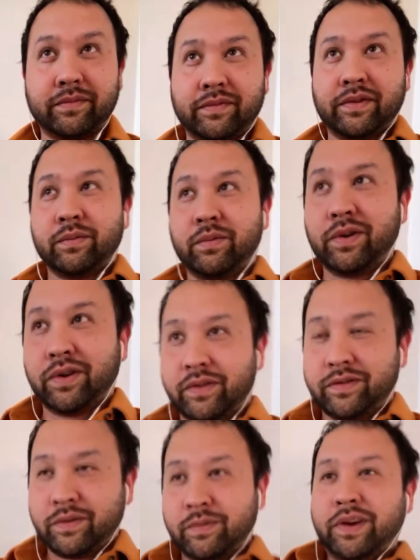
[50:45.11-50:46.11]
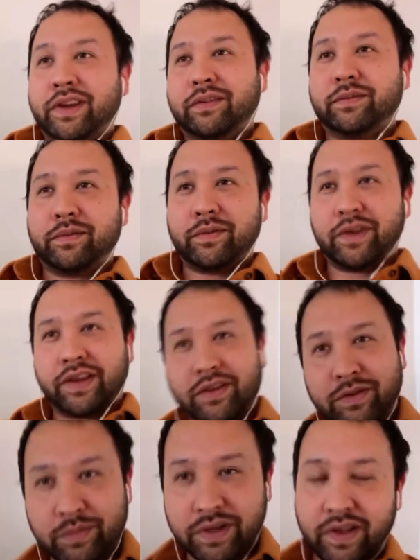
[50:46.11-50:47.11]
the world the way it
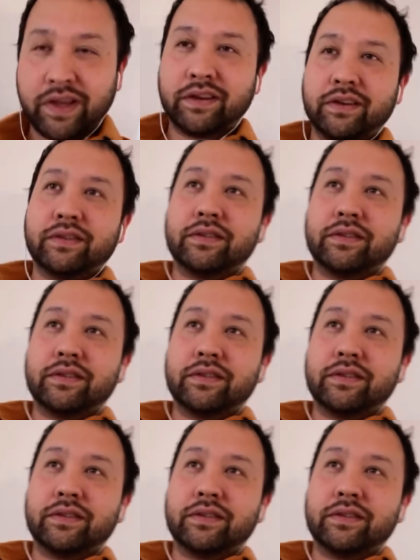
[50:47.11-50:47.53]
could be, like